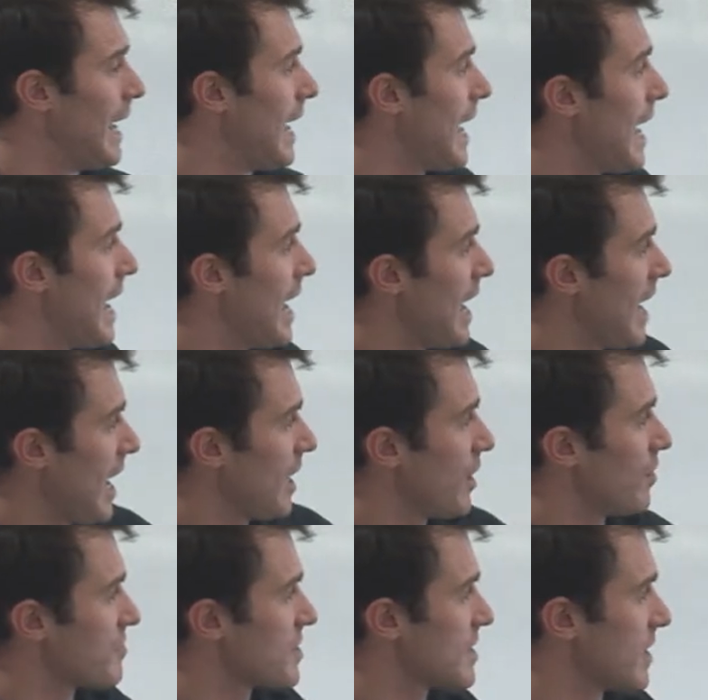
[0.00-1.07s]
Uh, and
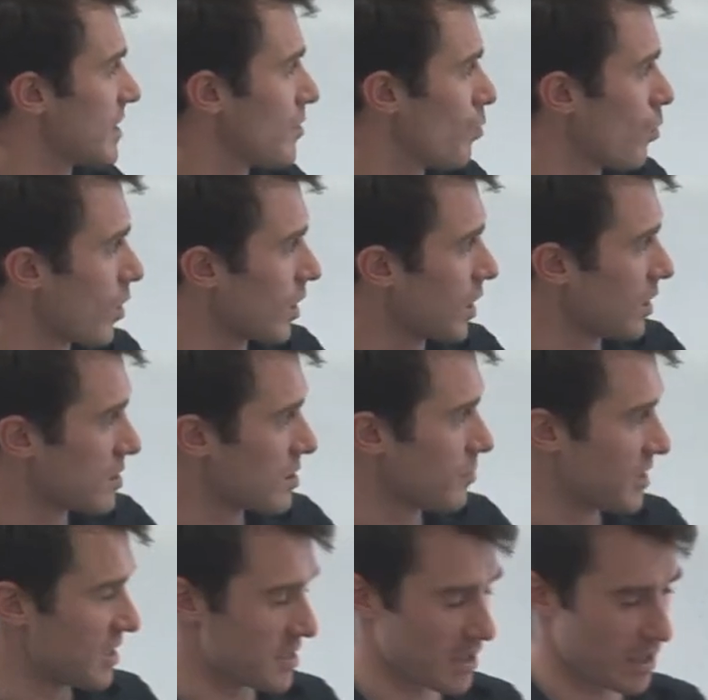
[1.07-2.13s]
obviously work on some of
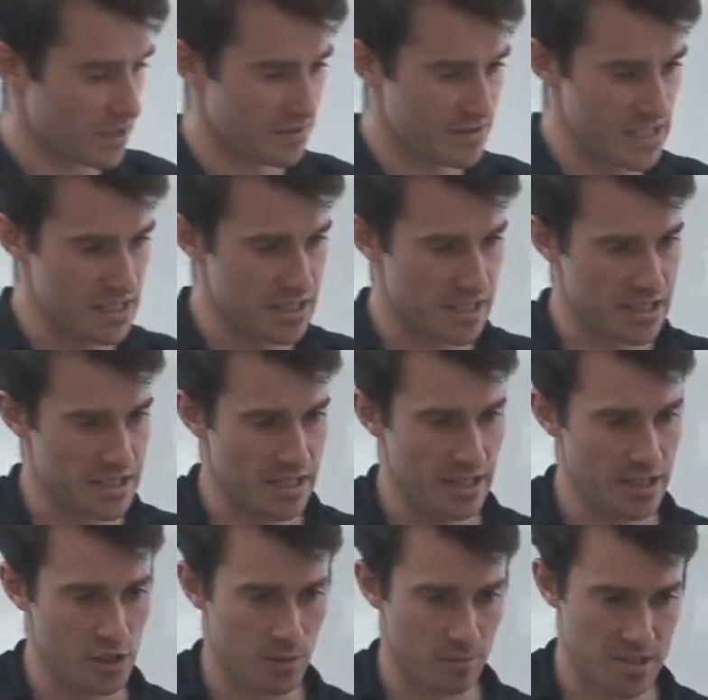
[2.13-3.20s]
this kind of
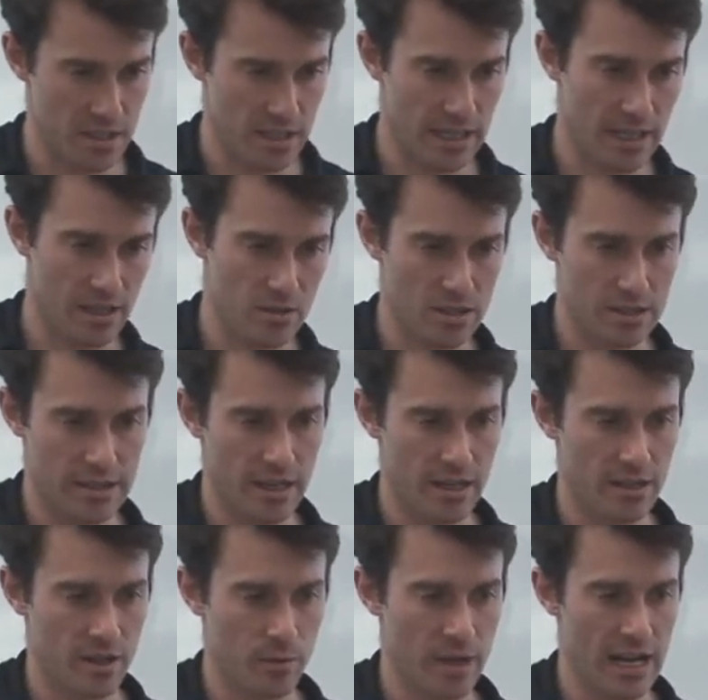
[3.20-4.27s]
DCC, Dublin City Council data
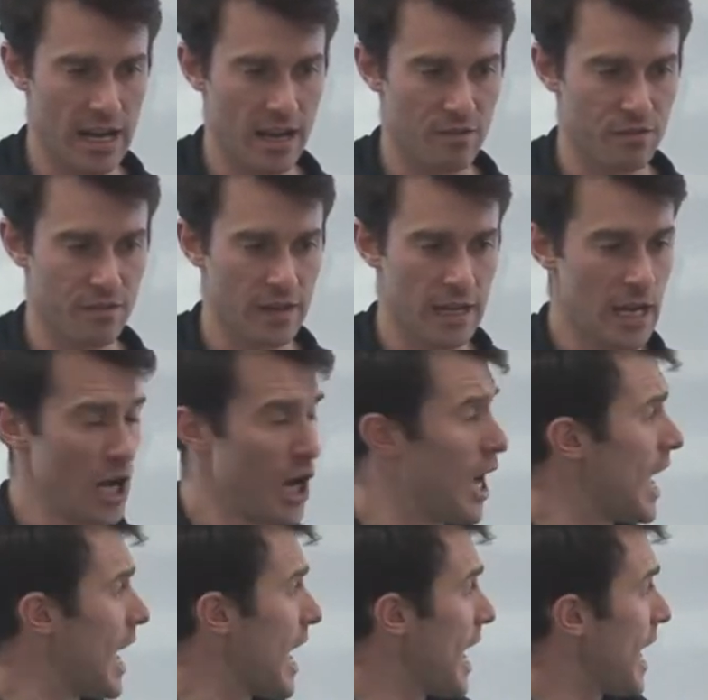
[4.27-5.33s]
that we have.
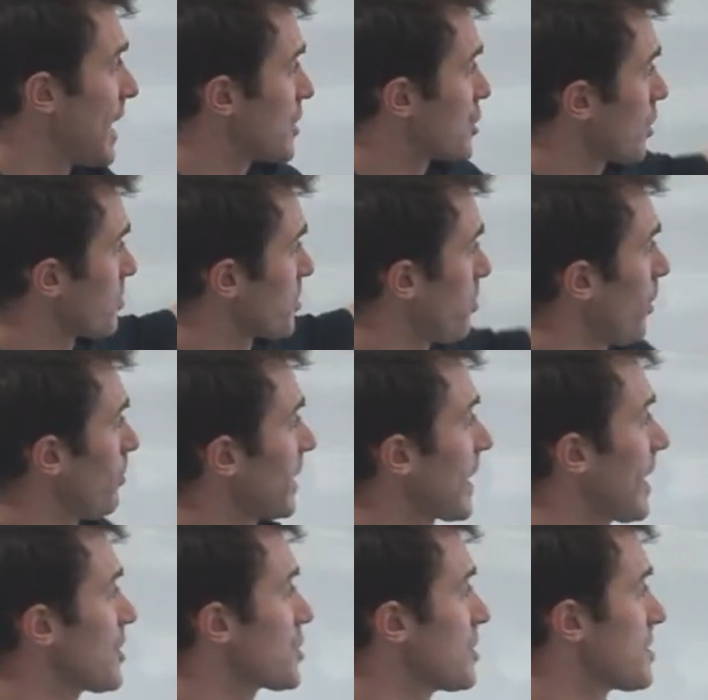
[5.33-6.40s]
Uh, in terms of
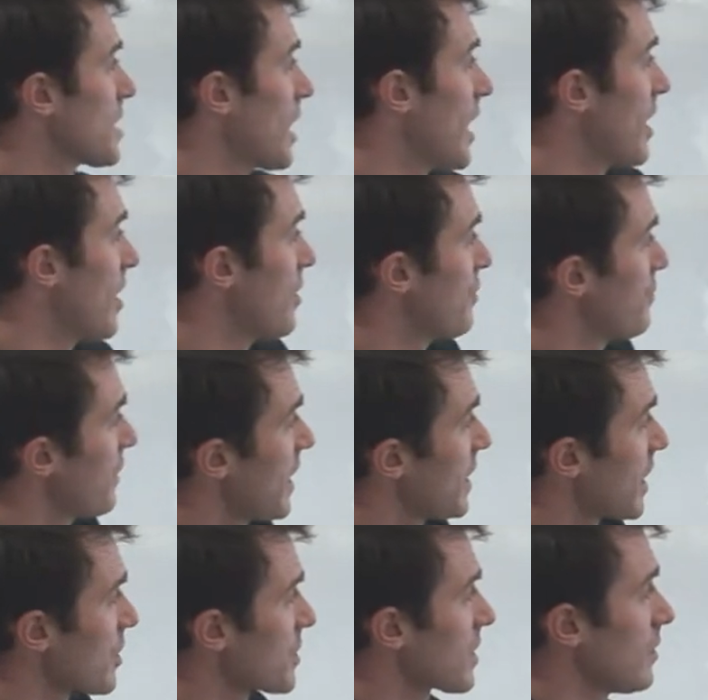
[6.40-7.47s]
publications, I have an
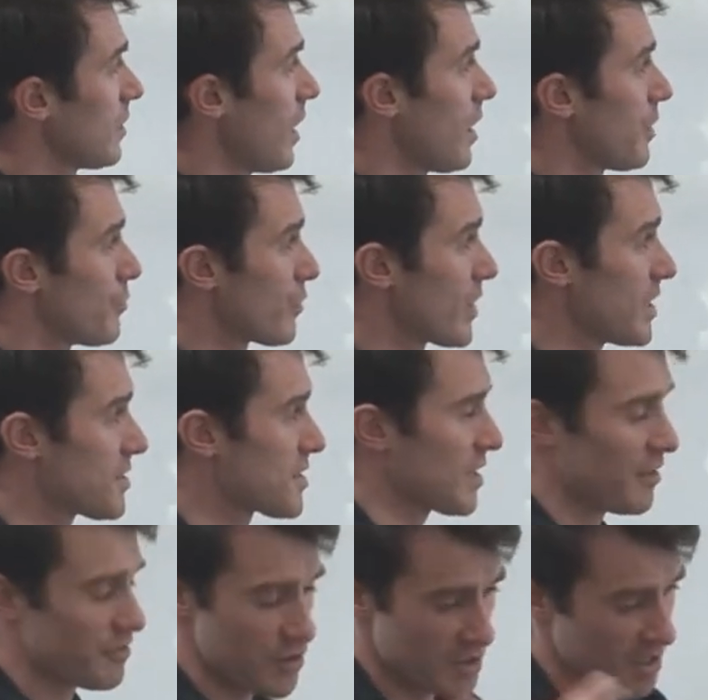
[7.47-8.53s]
article on REITs.
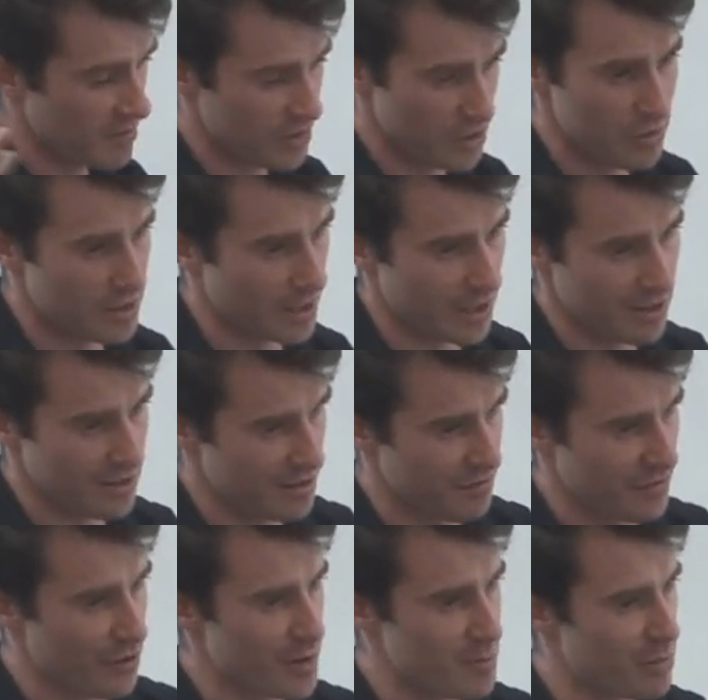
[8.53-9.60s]
I've just given you the kind of the
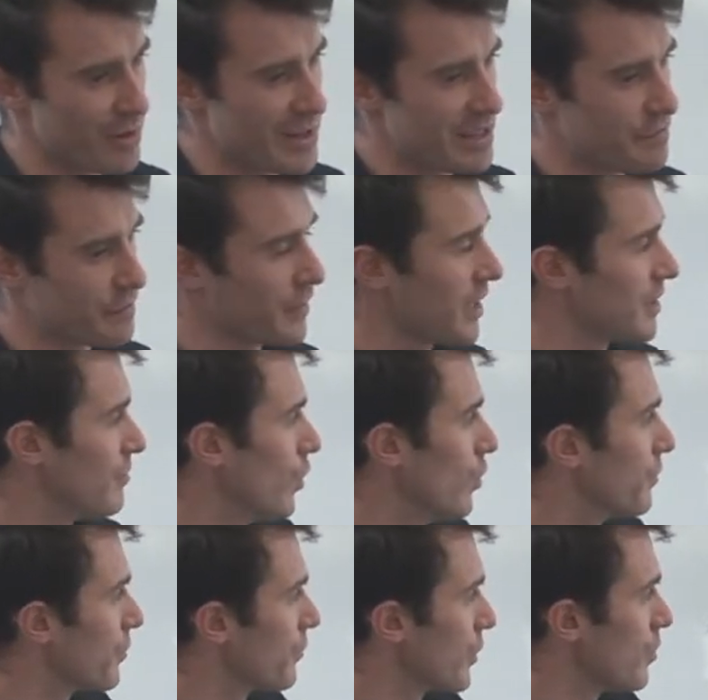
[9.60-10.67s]
very brief kind of
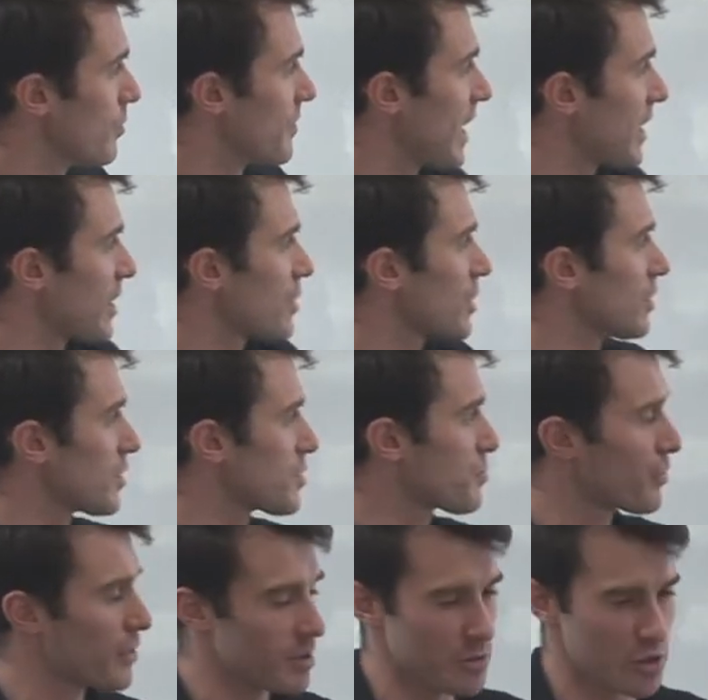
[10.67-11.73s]
overview. That article is
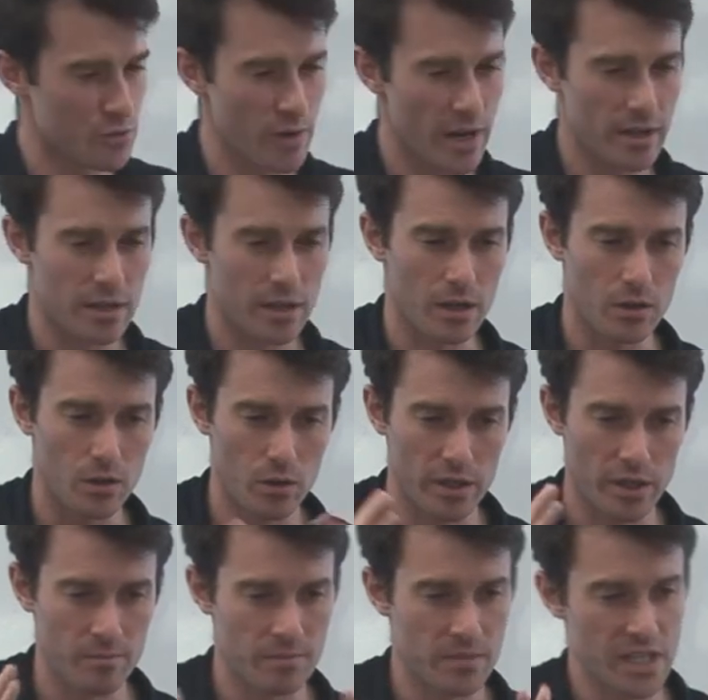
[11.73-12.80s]
pretty much ready to go, and
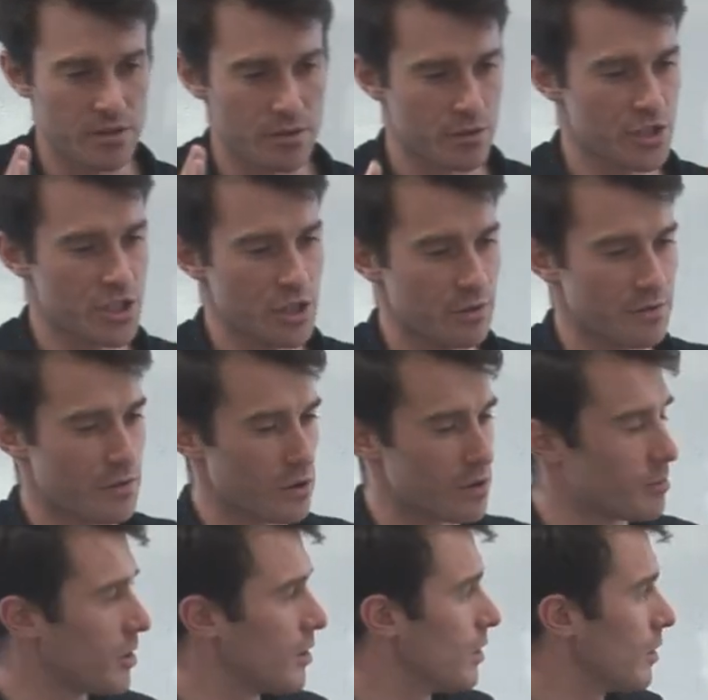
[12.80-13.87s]
I'm either
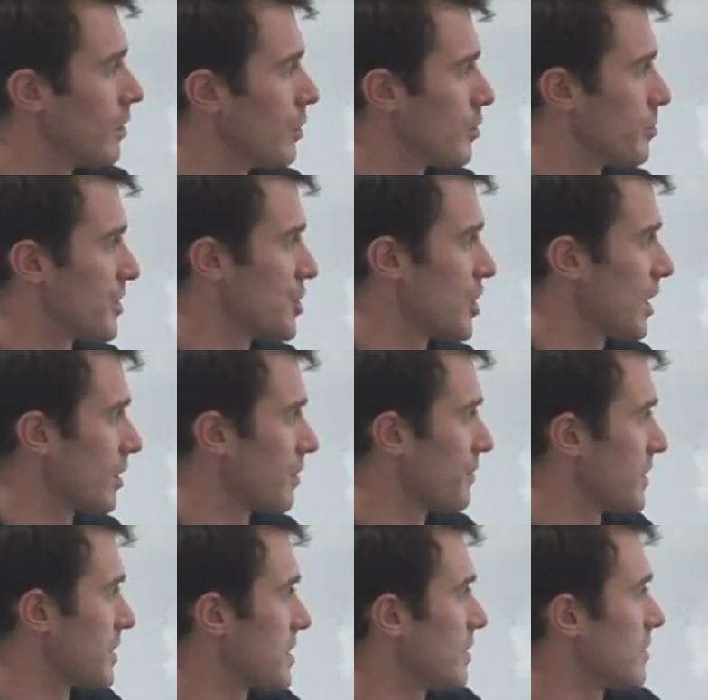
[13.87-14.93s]
Geoforum or, or Urban Geography
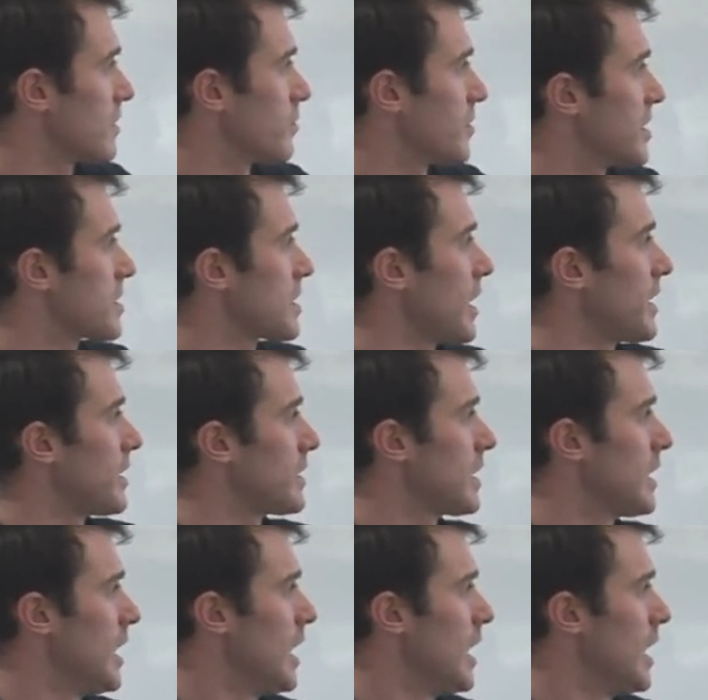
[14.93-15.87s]
still to be decided.